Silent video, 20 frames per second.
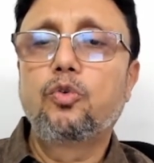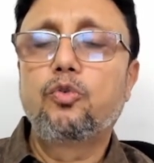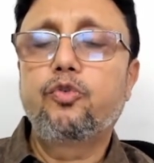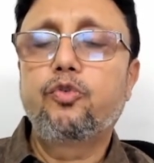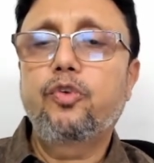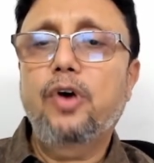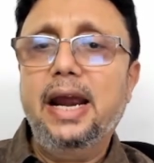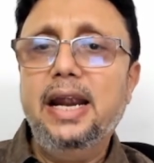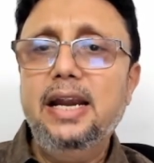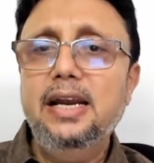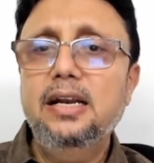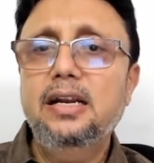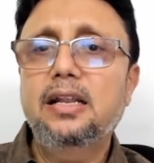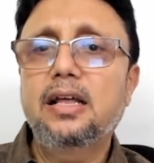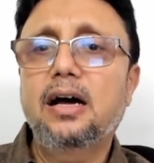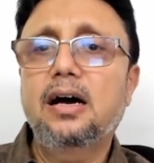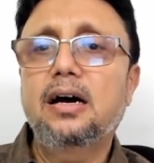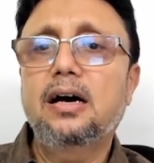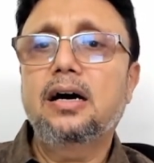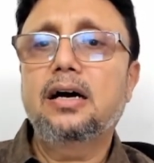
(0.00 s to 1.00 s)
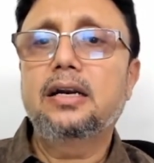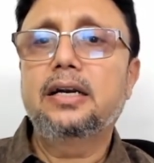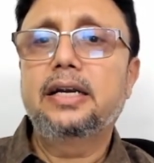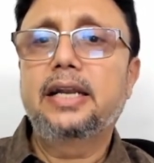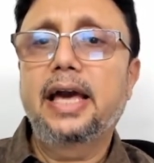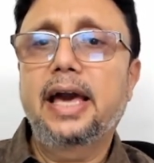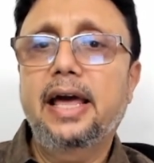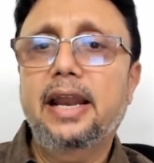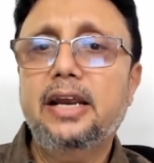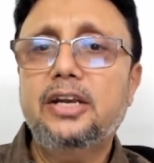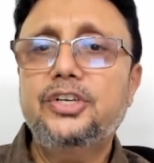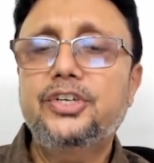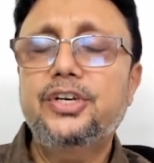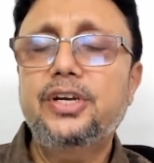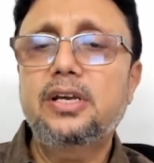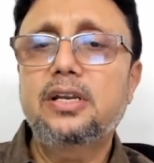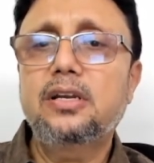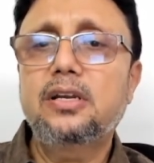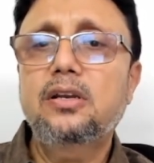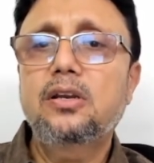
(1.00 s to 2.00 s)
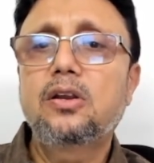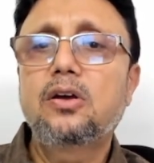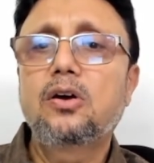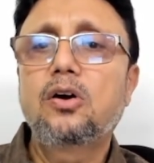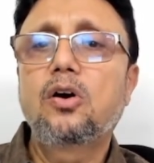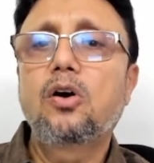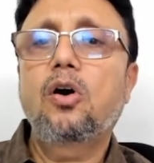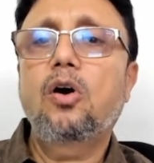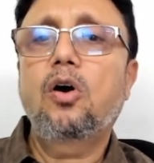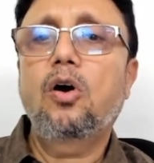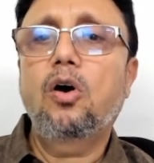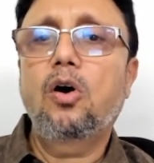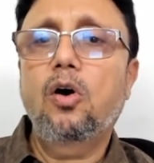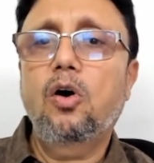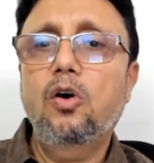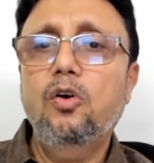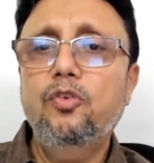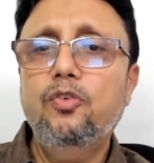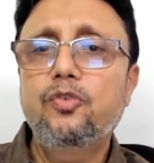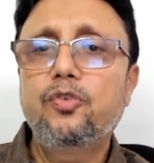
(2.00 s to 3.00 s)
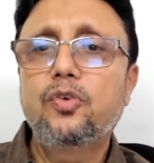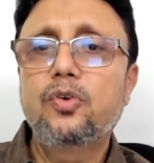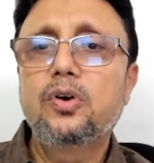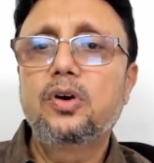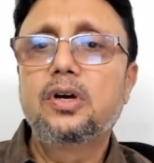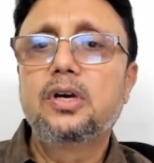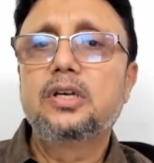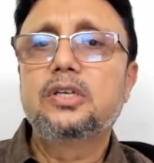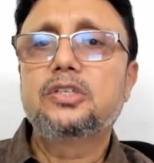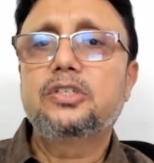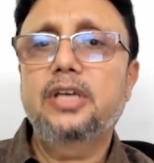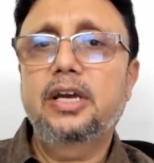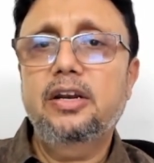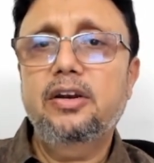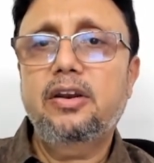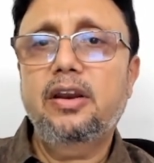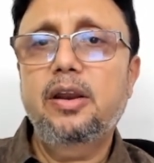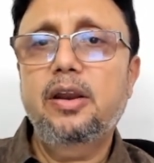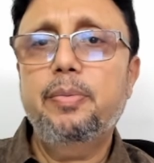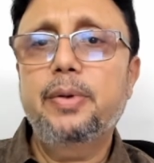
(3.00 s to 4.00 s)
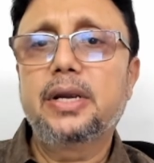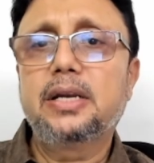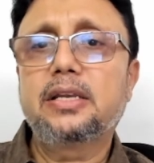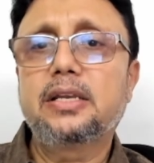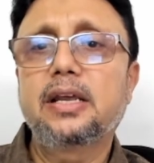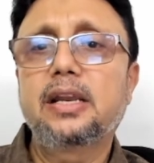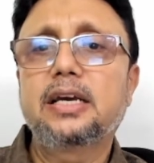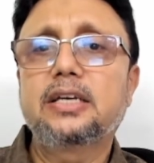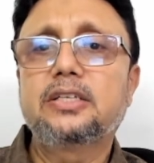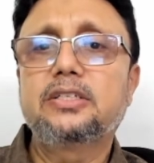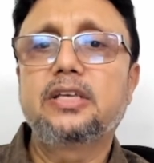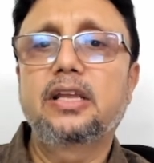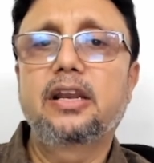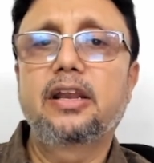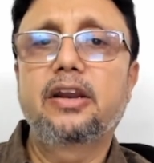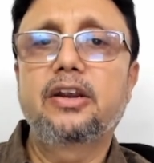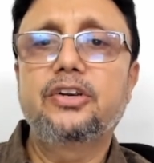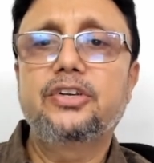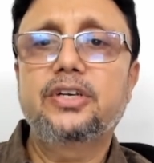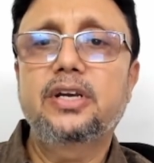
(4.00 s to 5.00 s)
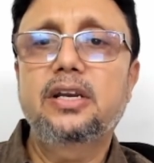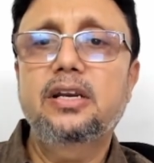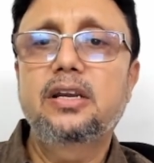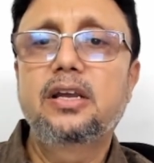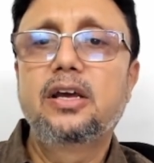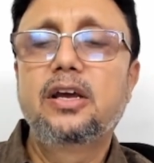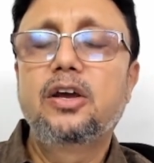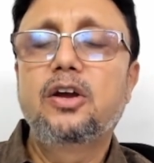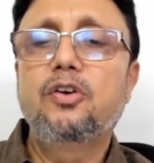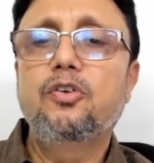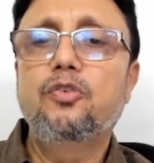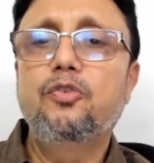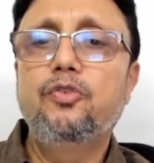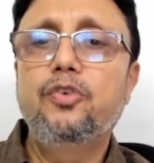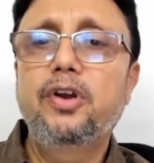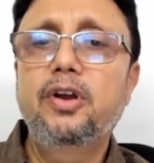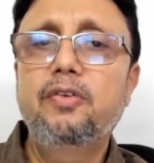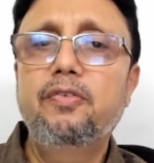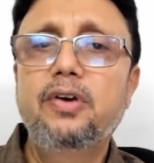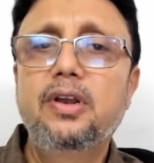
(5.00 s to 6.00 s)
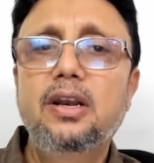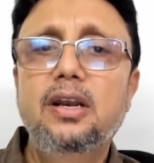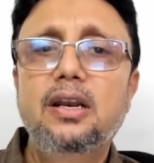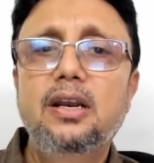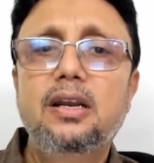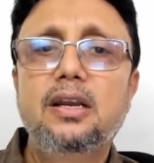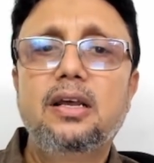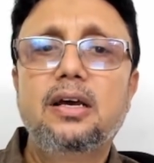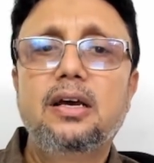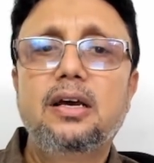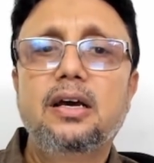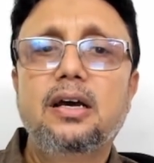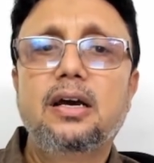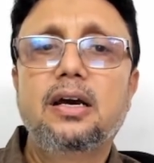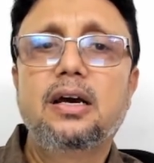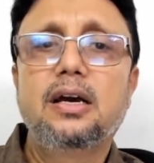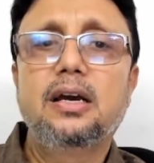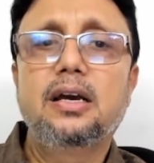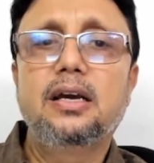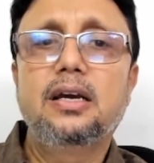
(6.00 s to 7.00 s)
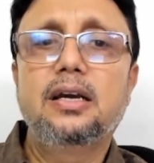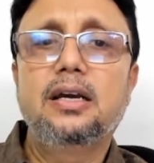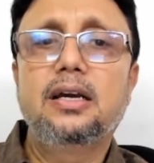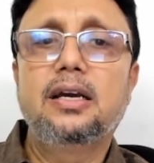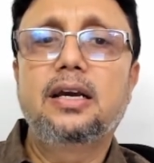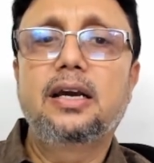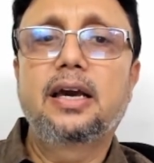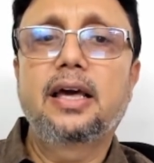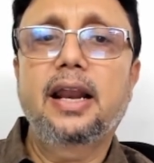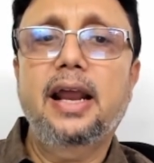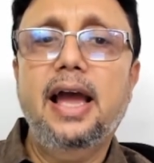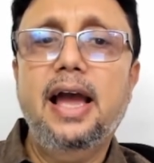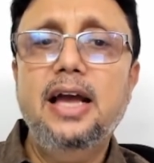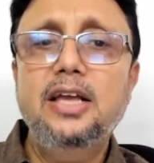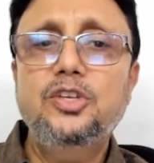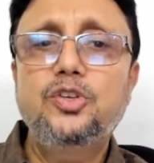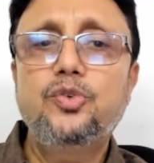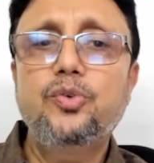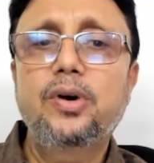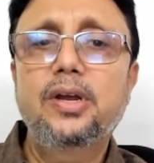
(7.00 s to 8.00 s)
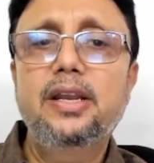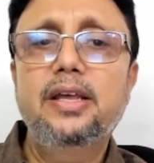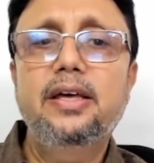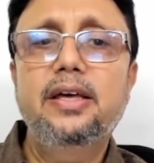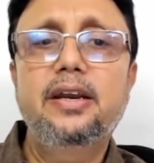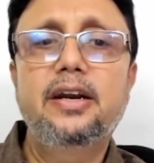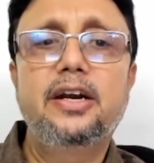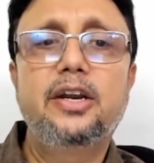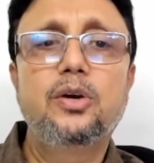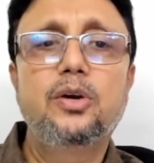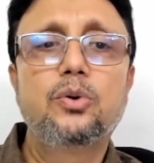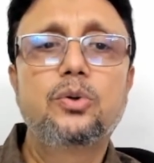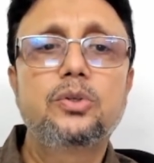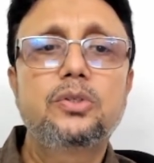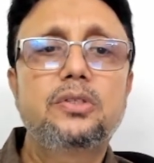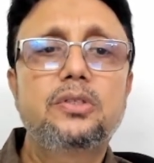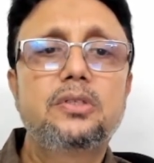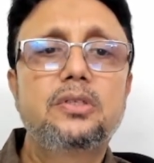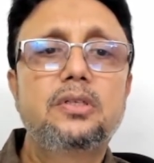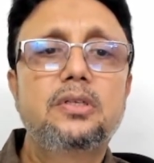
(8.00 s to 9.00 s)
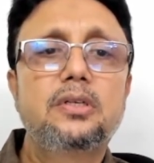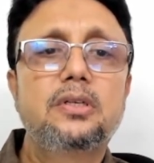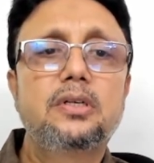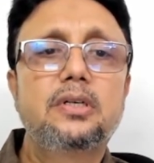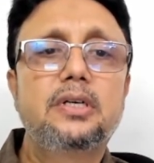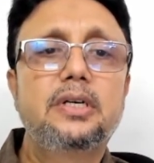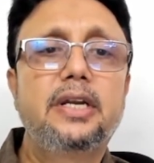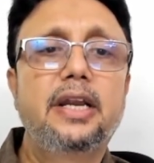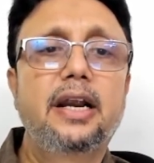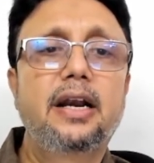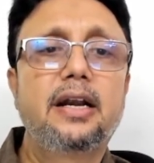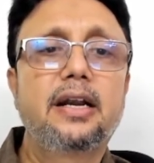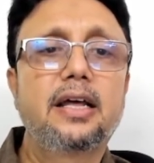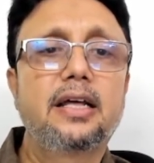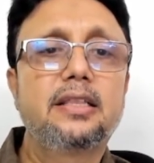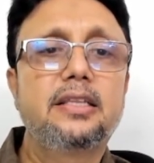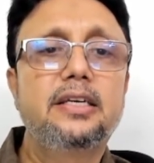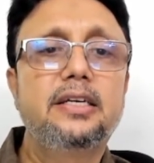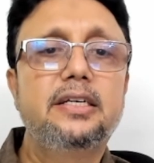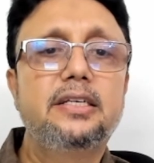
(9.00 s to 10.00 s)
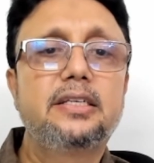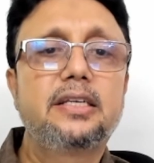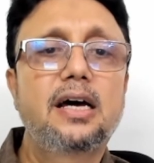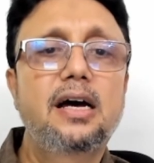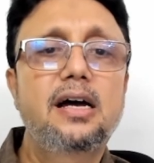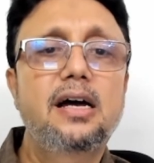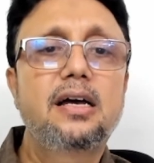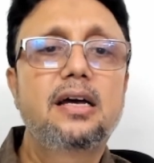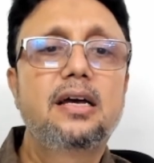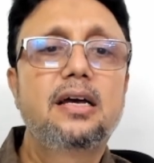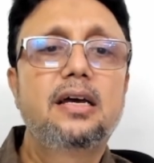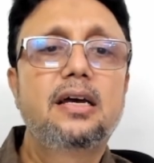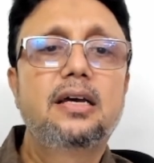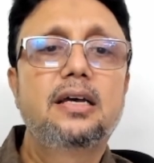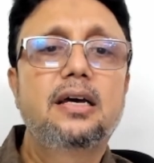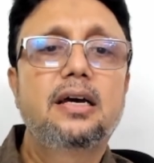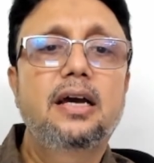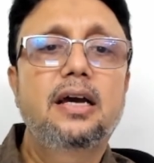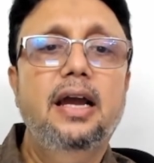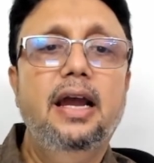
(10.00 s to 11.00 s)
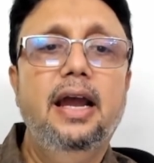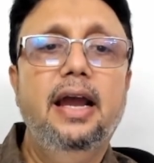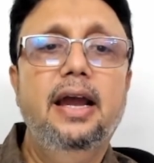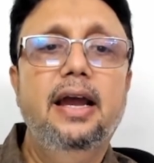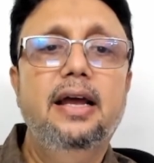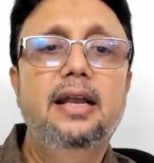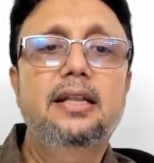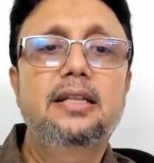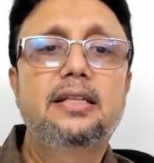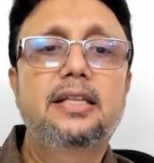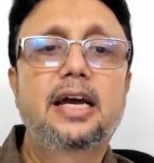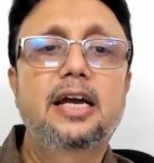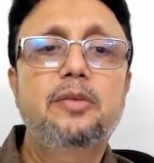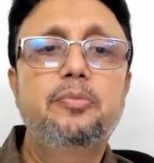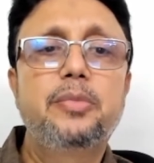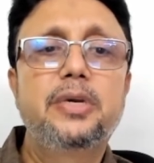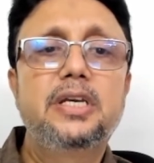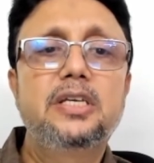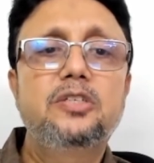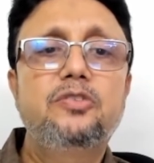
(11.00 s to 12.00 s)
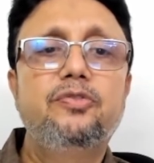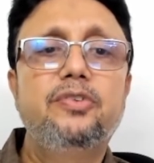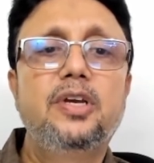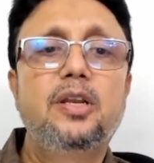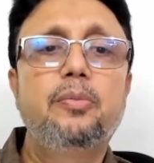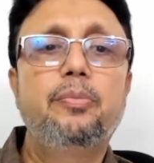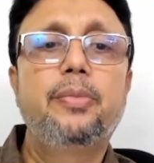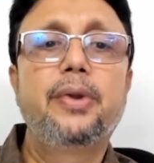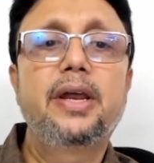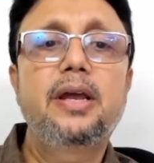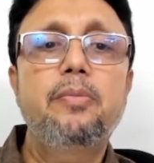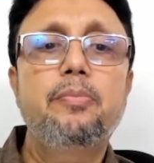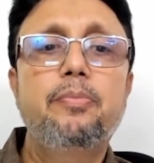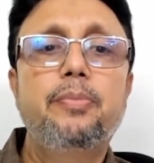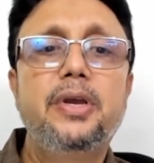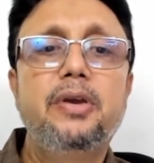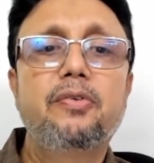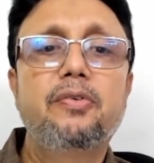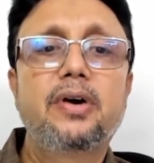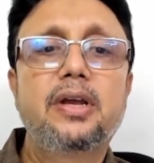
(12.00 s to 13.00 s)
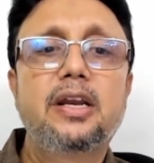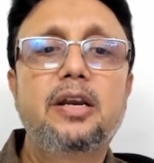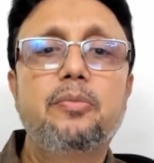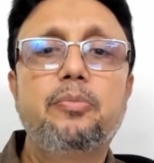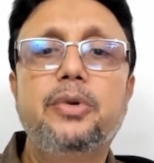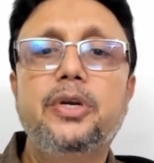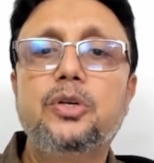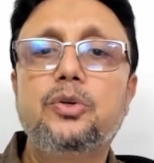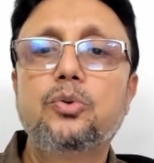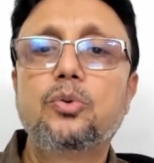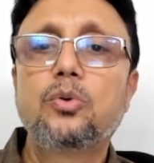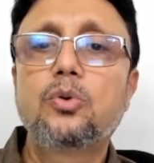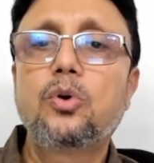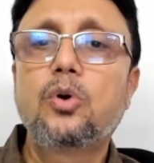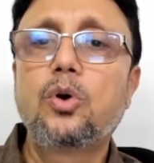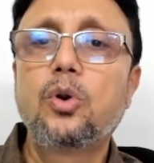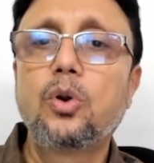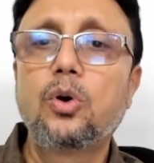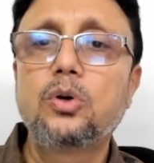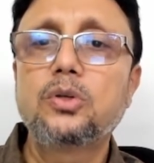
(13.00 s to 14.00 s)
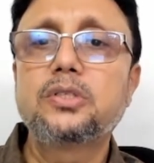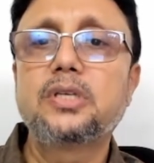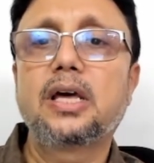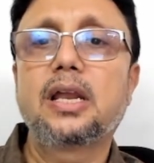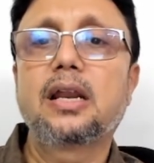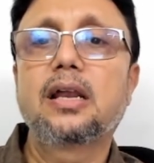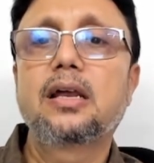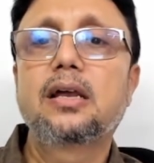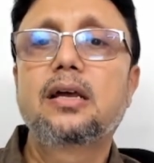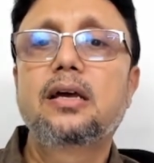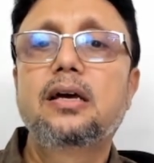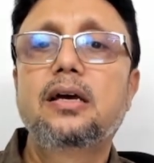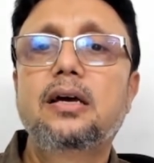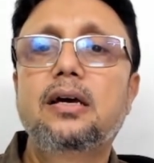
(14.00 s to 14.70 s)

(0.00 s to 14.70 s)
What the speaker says: to find the direction of centripetal acceleration? We will gradually reduce delta theta, and that means we'll bring P1 and P2 closer.